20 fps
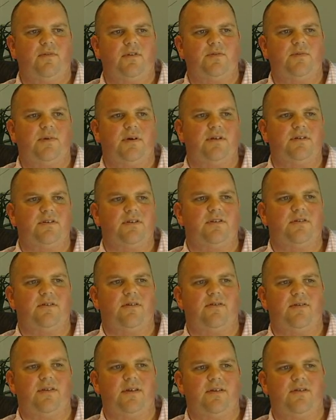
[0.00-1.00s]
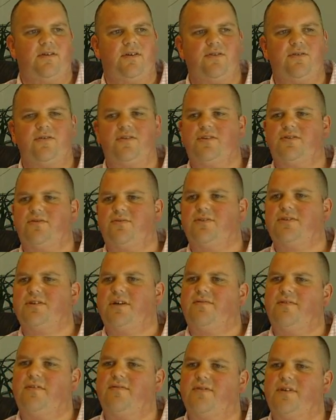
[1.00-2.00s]
I suppose I think I do this sort of
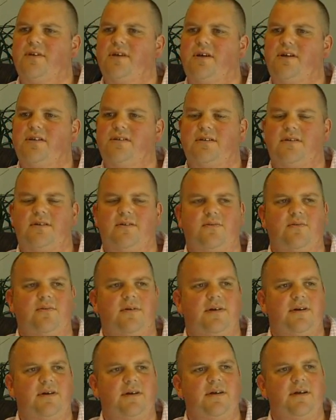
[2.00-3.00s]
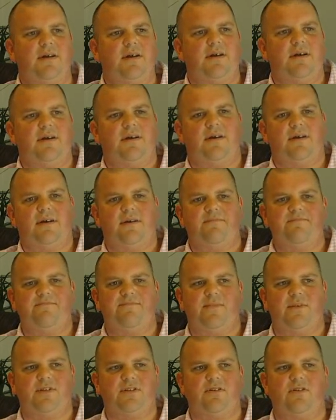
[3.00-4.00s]
stuff every day, so
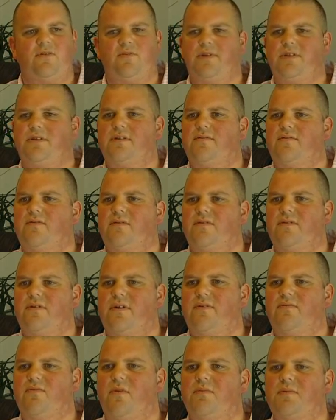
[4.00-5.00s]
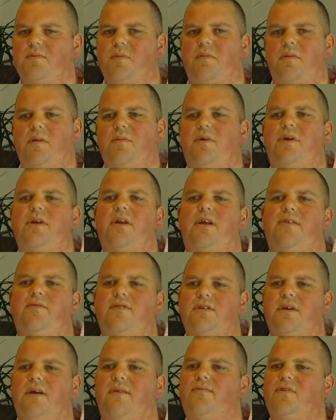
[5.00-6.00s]
it's a little bit different. Rob's probably been out of
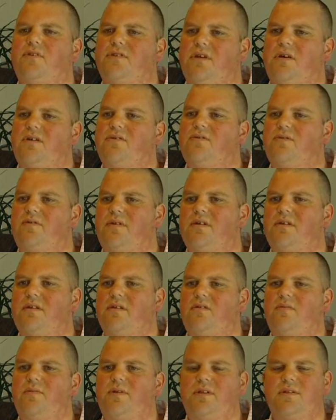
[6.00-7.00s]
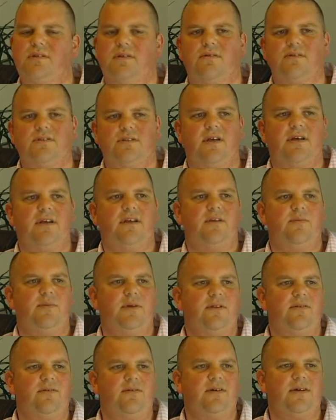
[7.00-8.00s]
his comfort zone doing it a little bit, so it's taken a
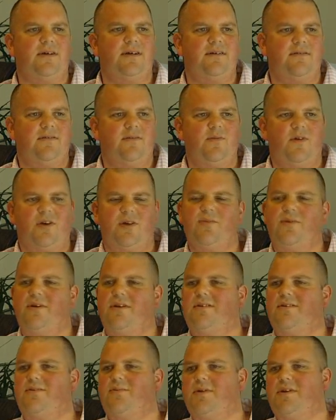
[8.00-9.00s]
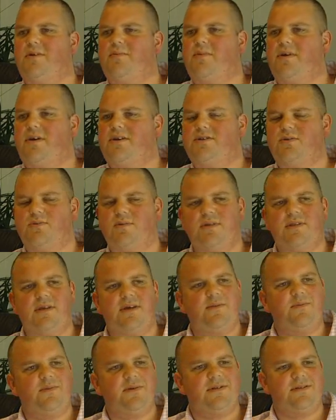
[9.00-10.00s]
bit longer. I might have been a little bit impatient with
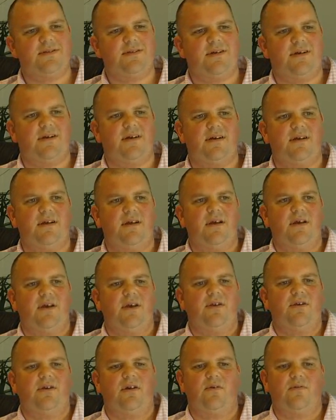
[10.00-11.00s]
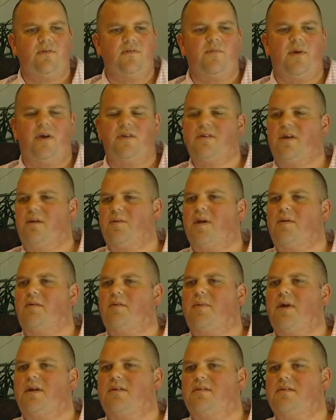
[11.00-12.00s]
that, but we've both kept
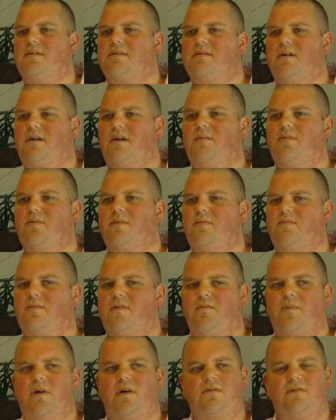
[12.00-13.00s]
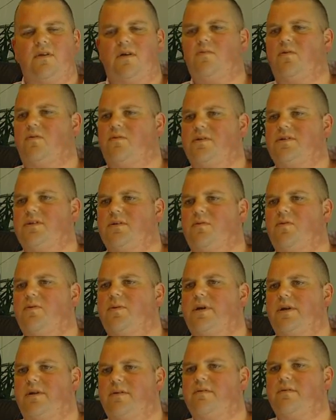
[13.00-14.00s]
coming back to the table, and we've both done what we said we
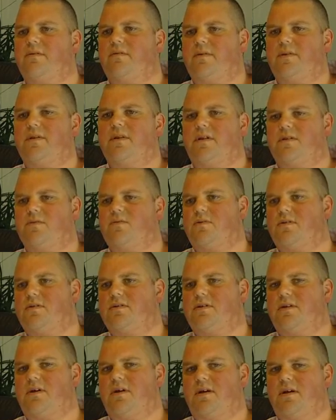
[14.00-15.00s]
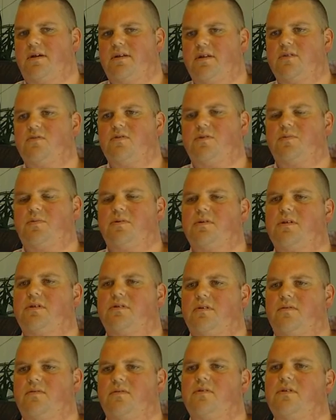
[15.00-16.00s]
were going to do, and that's what's put
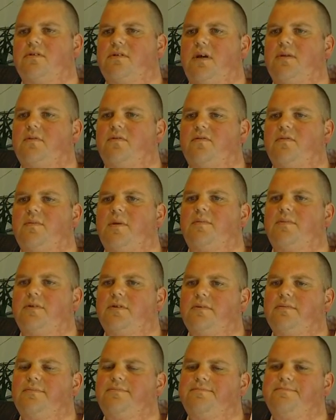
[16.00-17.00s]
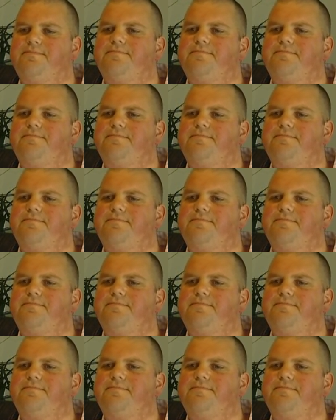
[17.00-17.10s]
this offer on the table for members.